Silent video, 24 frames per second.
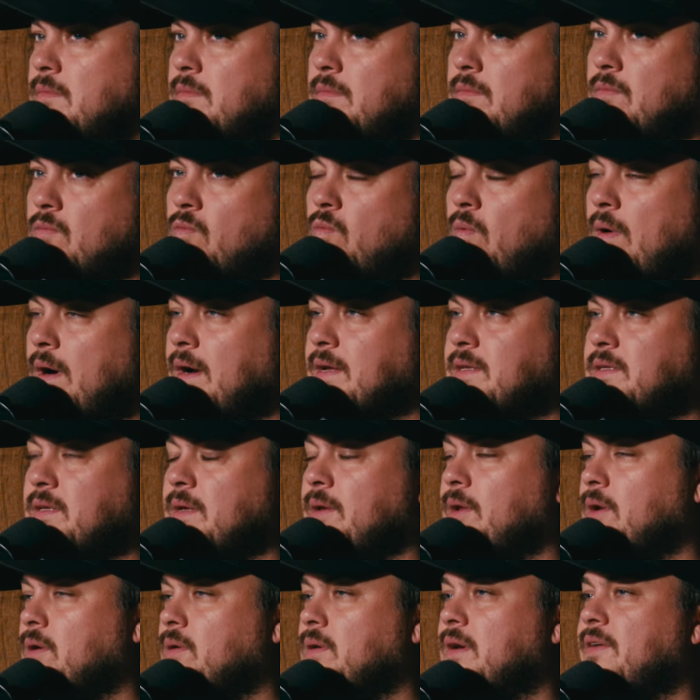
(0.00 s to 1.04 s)
why,
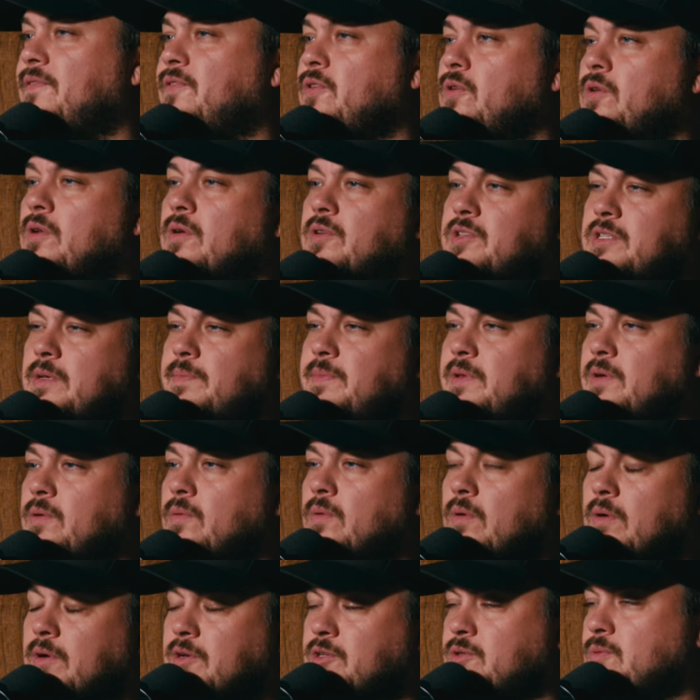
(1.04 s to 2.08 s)
if you know something
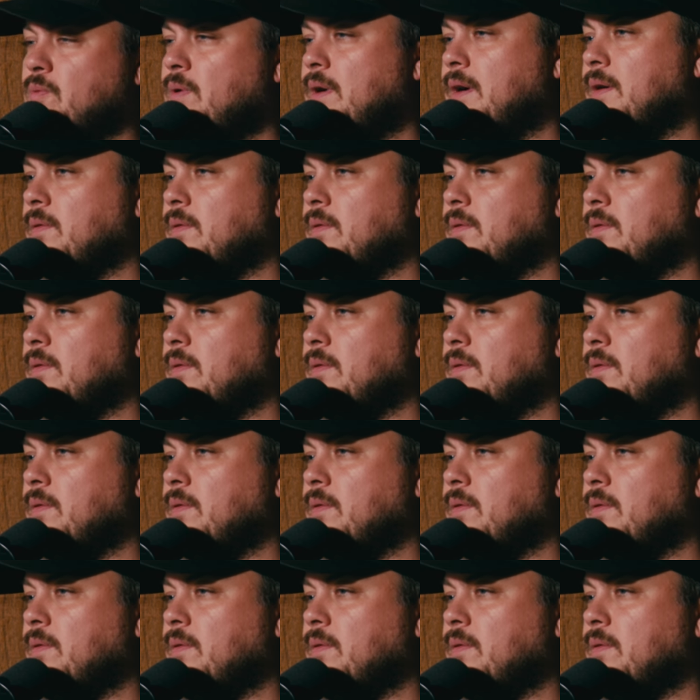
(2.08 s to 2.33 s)
works, why